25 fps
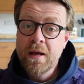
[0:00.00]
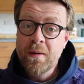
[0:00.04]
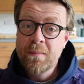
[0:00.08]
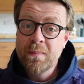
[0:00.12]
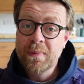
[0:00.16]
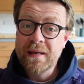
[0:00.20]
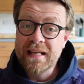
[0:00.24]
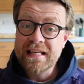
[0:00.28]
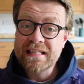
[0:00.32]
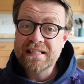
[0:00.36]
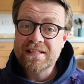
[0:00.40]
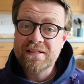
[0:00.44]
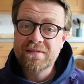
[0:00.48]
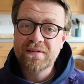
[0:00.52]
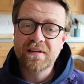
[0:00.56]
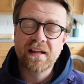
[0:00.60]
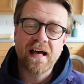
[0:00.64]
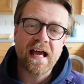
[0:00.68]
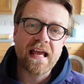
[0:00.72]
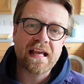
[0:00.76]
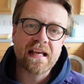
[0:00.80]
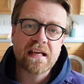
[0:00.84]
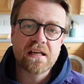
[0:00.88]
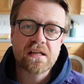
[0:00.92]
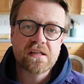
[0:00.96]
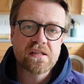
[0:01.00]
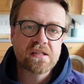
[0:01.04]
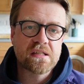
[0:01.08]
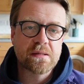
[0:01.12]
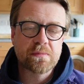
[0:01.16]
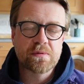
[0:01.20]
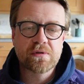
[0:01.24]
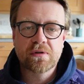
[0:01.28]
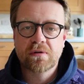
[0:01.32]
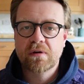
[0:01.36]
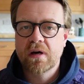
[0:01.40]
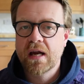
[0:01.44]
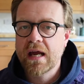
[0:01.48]
please do like,
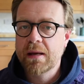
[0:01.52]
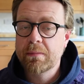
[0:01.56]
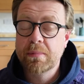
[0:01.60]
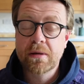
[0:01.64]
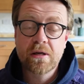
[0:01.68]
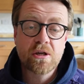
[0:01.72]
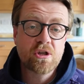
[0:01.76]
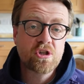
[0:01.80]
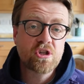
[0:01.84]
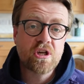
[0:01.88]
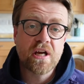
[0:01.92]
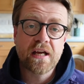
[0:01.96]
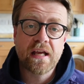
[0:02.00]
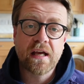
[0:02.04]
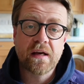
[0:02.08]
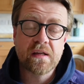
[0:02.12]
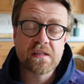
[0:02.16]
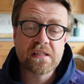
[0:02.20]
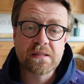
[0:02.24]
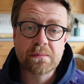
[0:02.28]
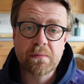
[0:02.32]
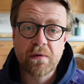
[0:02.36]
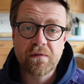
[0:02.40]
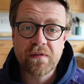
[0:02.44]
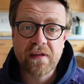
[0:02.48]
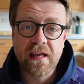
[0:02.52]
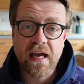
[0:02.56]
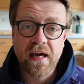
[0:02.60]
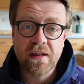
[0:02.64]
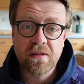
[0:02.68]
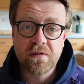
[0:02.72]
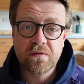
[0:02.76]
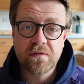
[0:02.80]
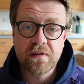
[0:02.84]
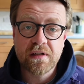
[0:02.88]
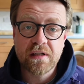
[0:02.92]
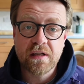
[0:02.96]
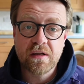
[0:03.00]
subscribe, check out some of the
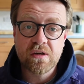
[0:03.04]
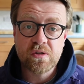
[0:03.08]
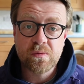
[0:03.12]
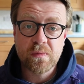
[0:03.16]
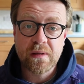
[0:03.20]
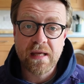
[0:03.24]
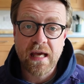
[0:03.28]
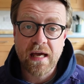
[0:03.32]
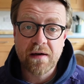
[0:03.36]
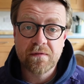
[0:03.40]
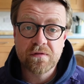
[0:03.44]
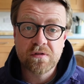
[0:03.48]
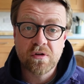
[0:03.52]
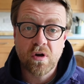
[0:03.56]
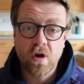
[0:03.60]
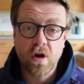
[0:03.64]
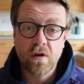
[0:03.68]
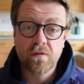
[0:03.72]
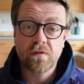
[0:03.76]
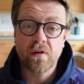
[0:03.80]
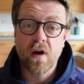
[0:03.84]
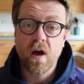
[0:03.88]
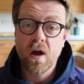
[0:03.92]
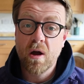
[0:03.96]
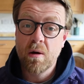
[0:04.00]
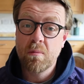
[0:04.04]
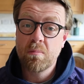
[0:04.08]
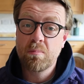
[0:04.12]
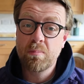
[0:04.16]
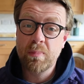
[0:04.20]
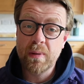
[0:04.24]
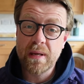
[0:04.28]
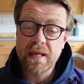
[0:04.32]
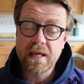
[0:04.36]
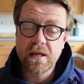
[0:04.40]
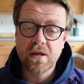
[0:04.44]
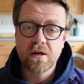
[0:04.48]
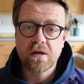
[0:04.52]
other videos we have to offer,
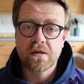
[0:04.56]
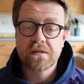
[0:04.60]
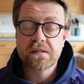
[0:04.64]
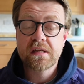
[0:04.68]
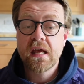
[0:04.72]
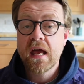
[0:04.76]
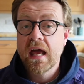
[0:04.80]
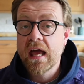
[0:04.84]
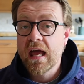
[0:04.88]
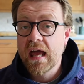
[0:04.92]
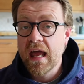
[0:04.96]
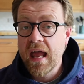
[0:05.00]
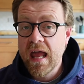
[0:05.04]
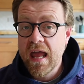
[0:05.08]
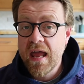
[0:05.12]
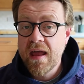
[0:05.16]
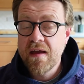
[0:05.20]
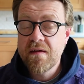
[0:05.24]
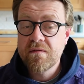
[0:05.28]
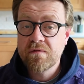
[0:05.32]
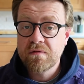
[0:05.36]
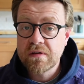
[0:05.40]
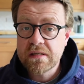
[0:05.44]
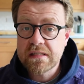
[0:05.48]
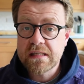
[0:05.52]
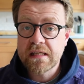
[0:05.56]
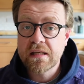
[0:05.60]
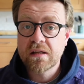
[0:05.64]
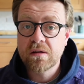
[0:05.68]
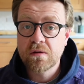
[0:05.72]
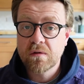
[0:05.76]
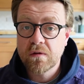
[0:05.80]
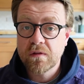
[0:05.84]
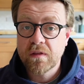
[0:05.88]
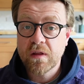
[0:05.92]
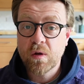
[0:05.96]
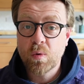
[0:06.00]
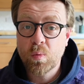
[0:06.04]
because every
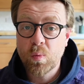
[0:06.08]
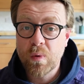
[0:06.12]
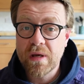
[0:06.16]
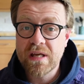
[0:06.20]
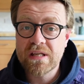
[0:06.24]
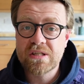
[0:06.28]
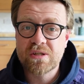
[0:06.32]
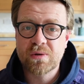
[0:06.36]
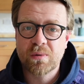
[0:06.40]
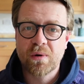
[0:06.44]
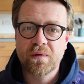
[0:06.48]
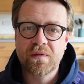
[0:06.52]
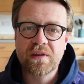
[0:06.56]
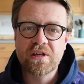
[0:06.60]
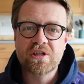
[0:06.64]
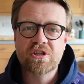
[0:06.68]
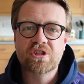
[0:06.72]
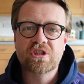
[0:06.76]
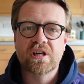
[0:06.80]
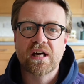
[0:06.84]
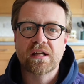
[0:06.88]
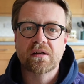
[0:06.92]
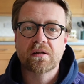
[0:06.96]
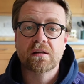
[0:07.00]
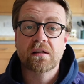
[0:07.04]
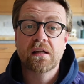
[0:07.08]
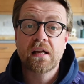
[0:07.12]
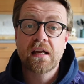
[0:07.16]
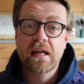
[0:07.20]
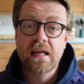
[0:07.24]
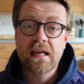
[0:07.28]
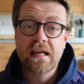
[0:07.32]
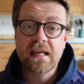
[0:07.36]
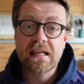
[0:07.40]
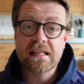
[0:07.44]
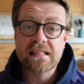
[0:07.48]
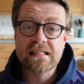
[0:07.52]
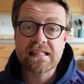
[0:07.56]
single thing we do on this channel
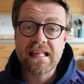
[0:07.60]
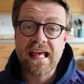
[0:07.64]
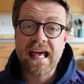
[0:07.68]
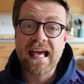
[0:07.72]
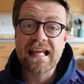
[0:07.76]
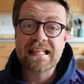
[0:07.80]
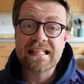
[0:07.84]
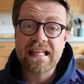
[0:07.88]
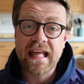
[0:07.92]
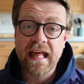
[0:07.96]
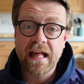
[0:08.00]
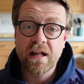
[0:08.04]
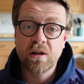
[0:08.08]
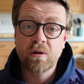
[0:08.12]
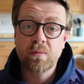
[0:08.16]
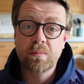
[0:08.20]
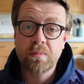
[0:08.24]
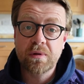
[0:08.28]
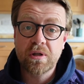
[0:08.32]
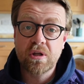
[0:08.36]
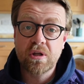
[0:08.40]
is there to help